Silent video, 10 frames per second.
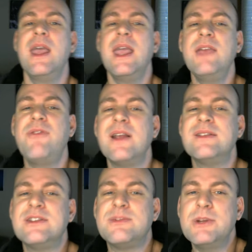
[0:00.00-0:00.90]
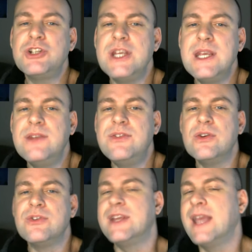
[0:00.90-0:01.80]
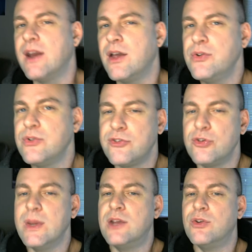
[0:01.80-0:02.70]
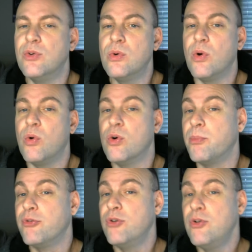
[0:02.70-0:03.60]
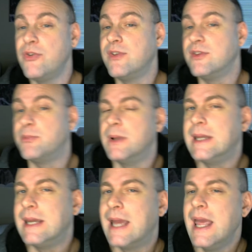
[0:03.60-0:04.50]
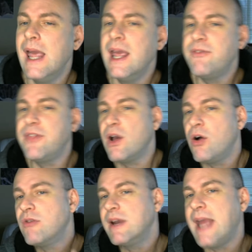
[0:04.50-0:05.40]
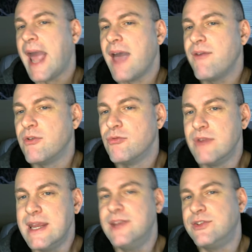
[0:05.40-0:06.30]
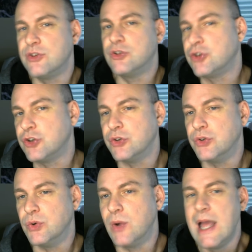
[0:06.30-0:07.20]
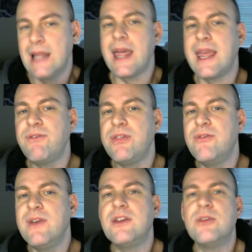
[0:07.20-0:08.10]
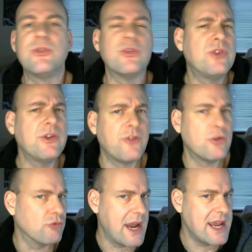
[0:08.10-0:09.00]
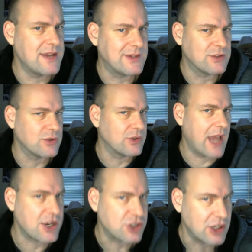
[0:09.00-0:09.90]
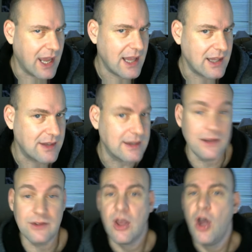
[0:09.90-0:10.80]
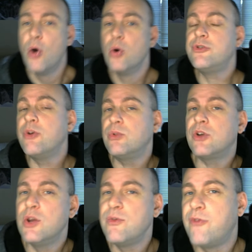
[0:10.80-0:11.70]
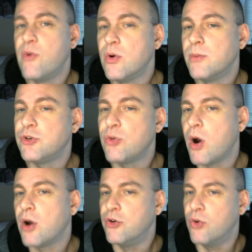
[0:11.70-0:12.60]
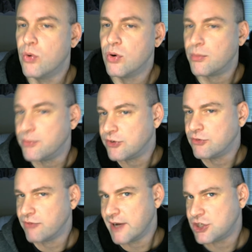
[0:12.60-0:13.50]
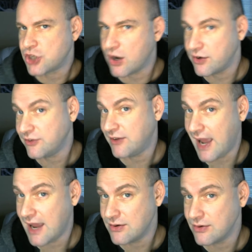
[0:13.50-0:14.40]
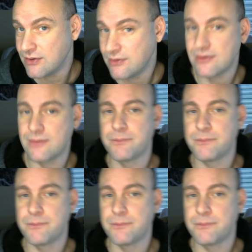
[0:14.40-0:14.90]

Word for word: He finds it's much easier to get others to ignore or approve of his bullying if they already have a reason to, like if the victims are different races or nationalities, or don't conform to our norms and reach our standards.